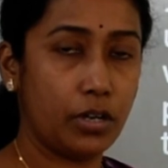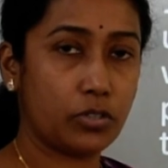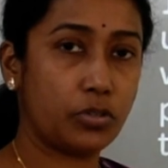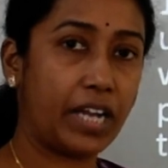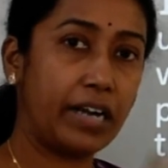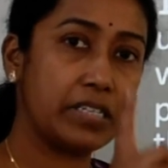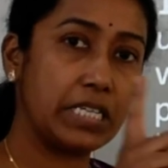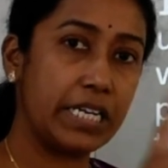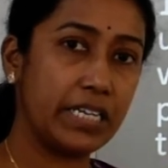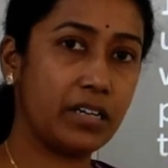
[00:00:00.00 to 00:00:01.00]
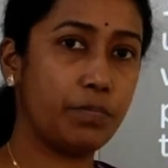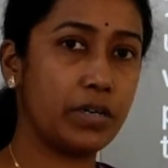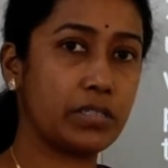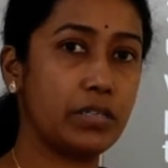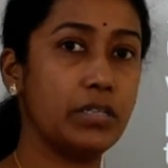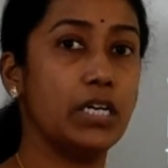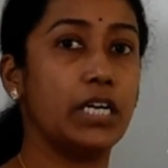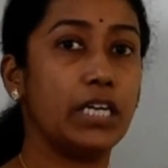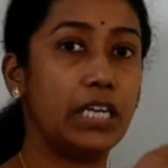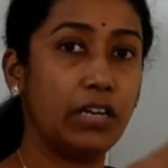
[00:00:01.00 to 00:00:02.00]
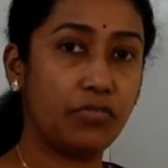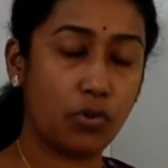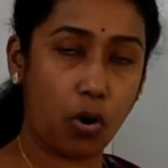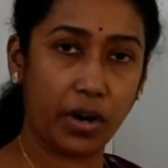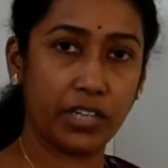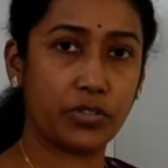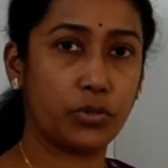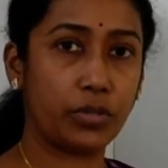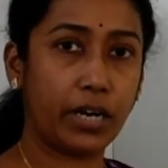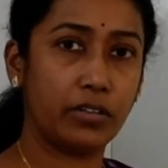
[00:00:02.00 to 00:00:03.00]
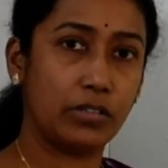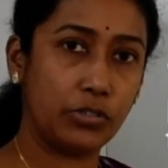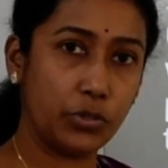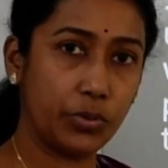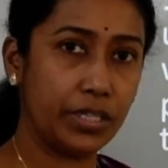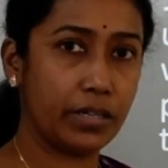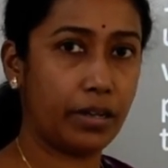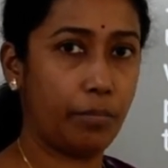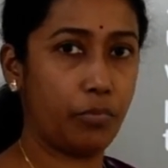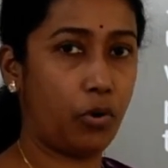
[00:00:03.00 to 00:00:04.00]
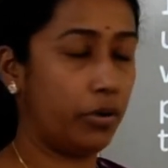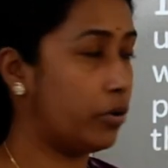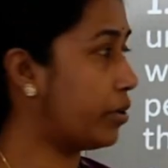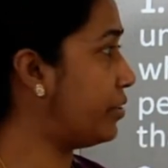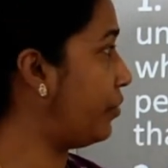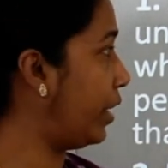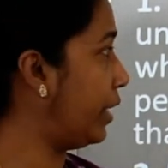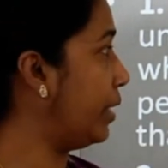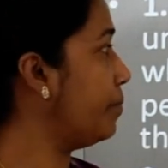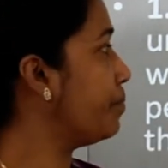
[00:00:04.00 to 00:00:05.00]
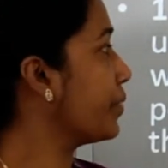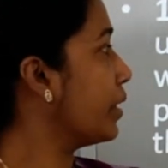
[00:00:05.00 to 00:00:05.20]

So that senior person give knowledge to that junior employee or trainee